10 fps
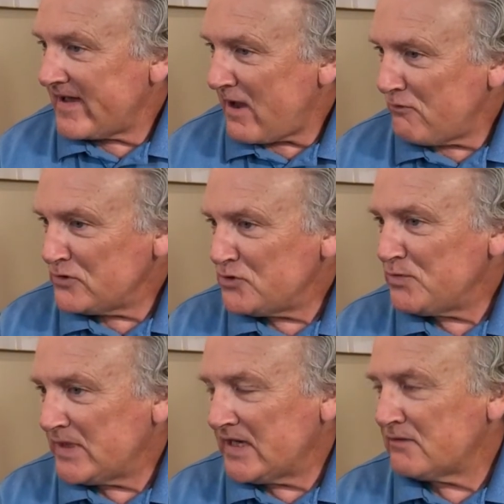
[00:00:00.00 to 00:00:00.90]
How would you
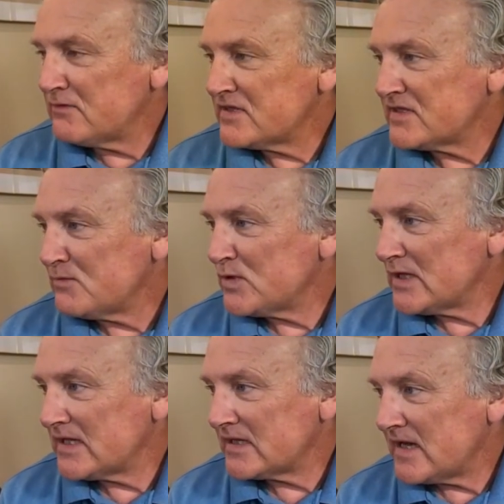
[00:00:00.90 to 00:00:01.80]
begin with someone
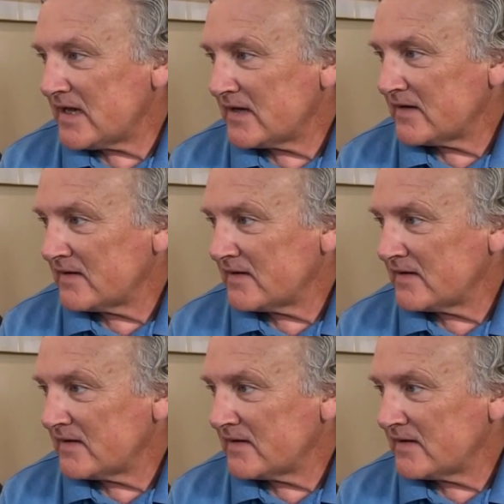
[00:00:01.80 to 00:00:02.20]
like that?